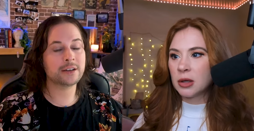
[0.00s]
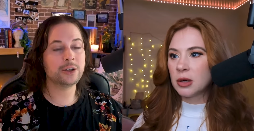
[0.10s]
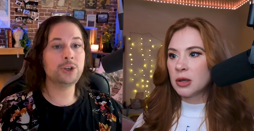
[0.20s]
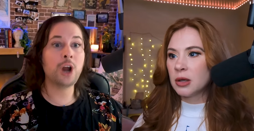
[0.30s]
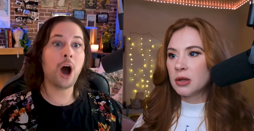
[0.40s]

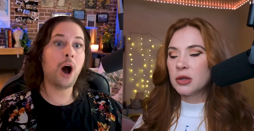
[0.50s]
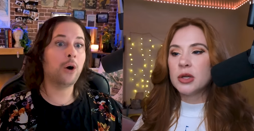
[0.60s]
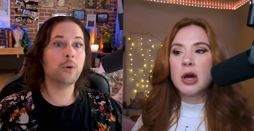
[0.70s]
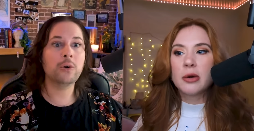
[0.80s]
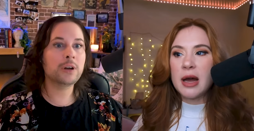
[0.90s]

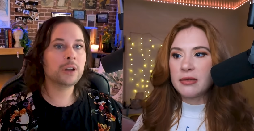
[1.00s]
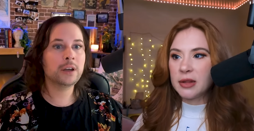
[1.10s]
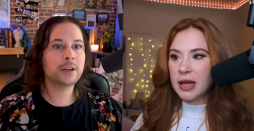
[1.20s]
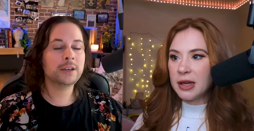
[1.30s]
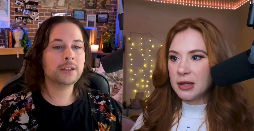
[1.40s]
Speaker 1: No. No
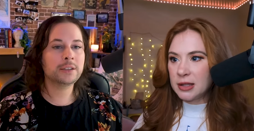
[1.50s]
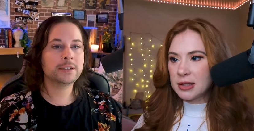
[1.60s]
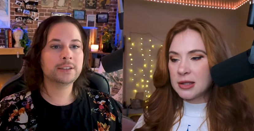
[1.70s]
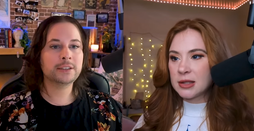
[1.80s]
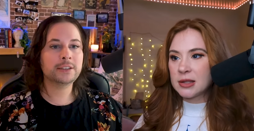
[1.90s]
Netflix.
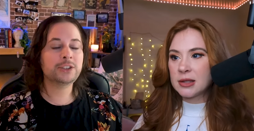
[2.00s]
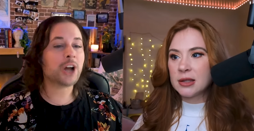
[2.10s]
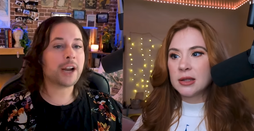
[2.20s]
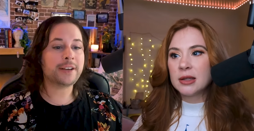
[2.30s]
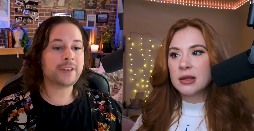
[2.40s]

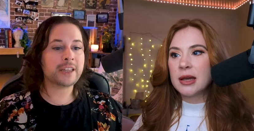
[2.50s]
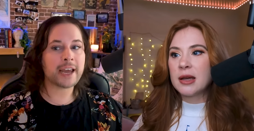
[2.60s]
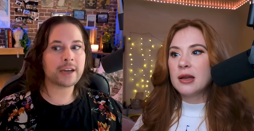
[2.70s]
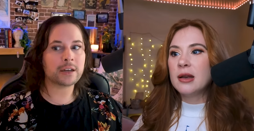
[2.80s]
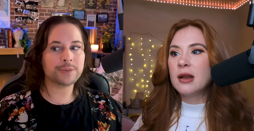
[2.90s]
Not even
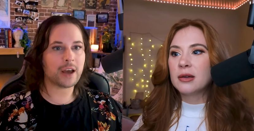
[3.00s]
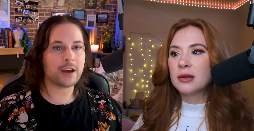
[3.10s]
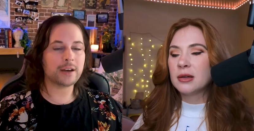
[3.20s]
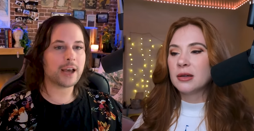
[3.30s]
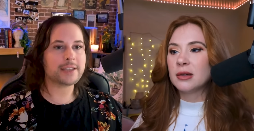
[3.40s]
like
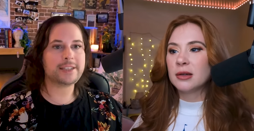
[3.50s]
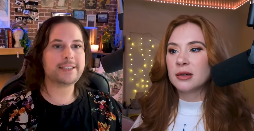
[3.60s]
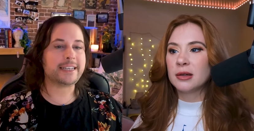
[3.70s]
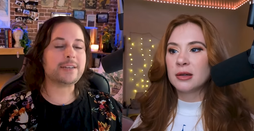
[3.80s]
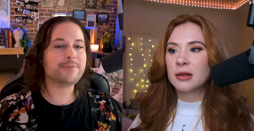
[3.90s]
a
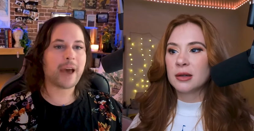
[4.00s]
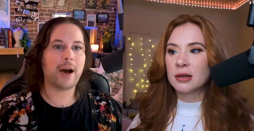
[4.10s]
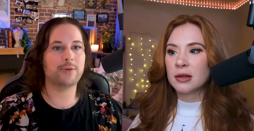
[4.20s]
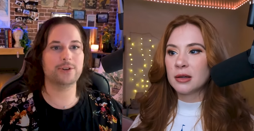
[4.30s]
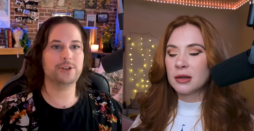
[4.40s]
steam
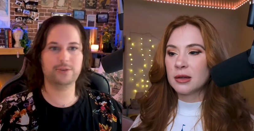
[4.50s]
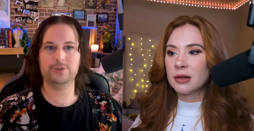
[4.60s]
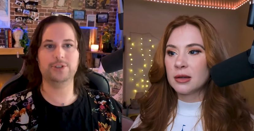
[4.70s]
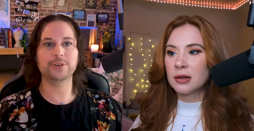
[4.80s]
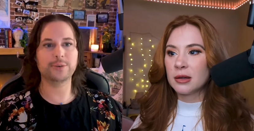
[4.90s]
powered
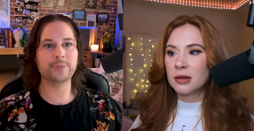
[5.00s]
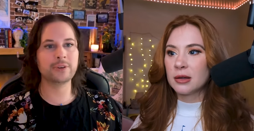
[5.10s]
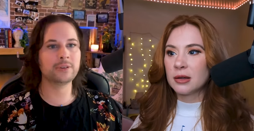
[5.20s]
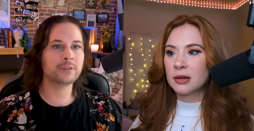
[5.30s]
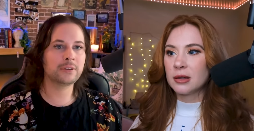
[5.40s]
YouTube.
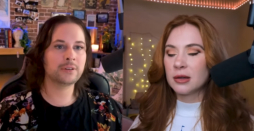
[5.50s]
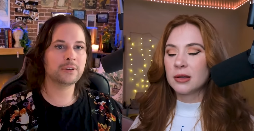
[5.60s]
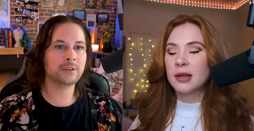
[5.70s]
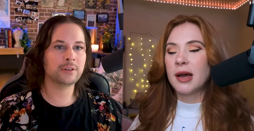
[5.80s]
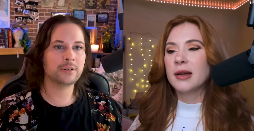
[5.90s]

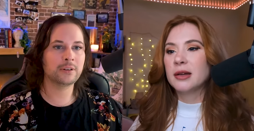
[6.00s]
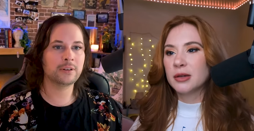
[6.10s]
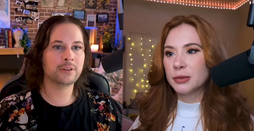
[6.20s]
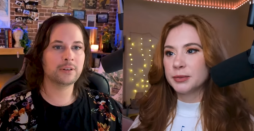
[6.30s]
Speaker 2: Yeah, no.